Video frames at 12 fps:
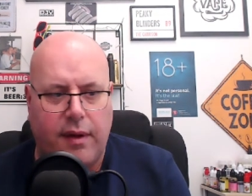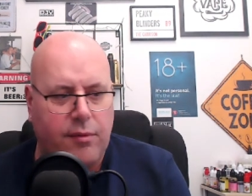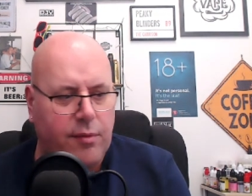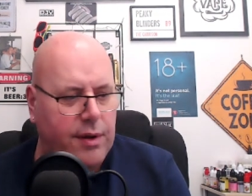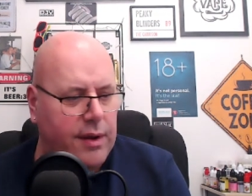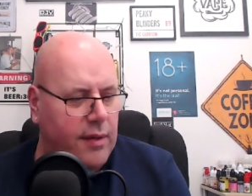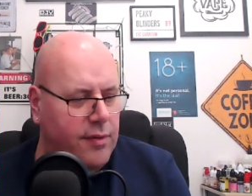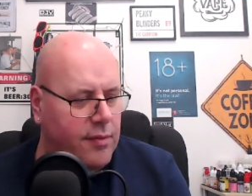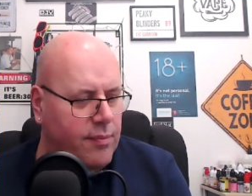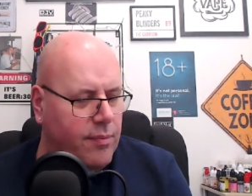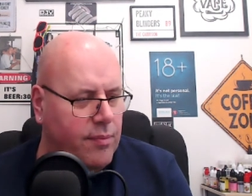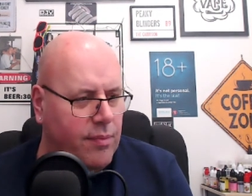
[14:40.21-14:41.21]
We went down to this
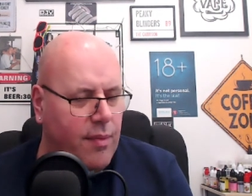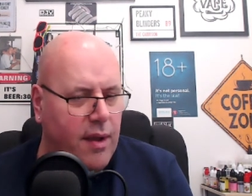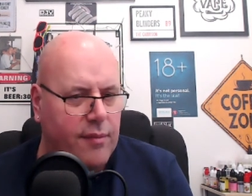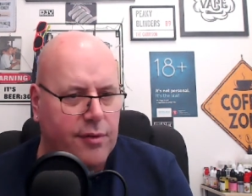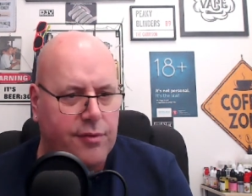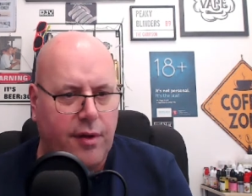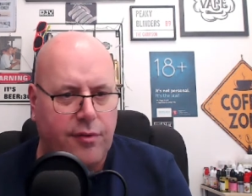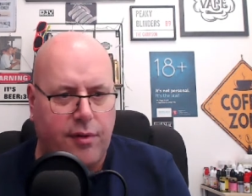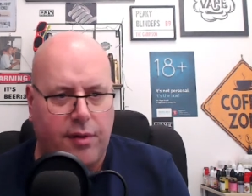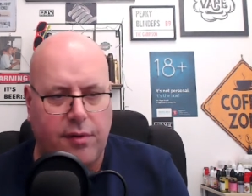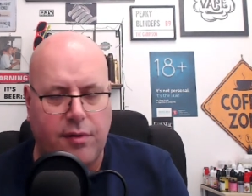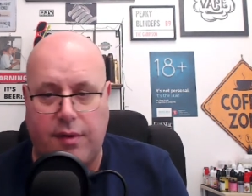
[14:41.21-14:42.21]
marvellous
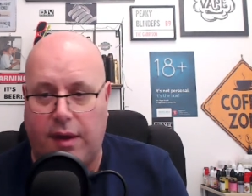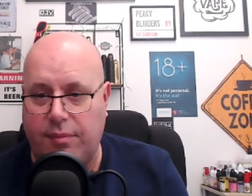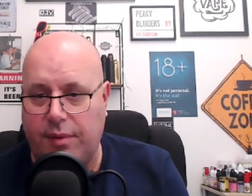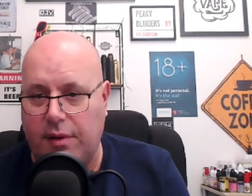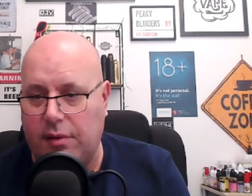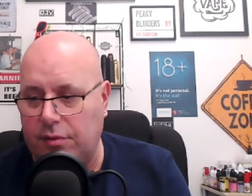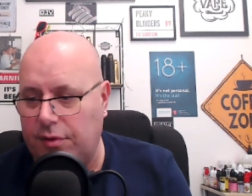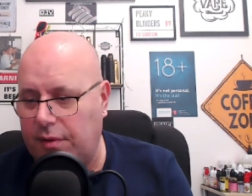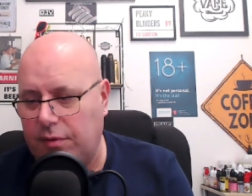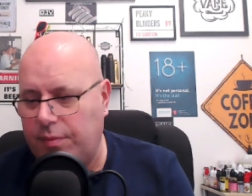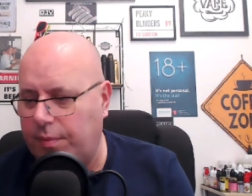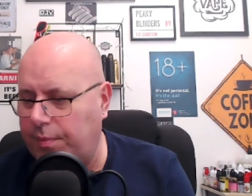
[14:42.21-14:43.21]
restaurant, just had a bit of lunch. It
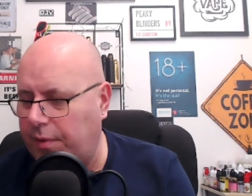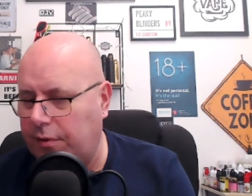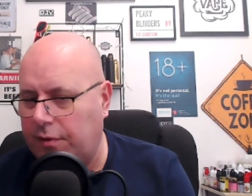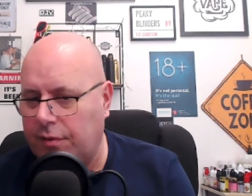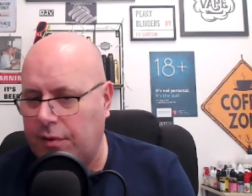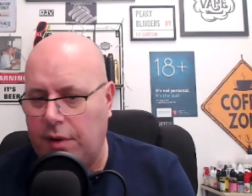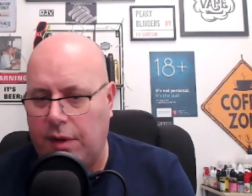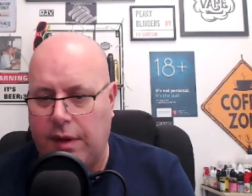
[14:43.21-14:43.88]
was beautiful.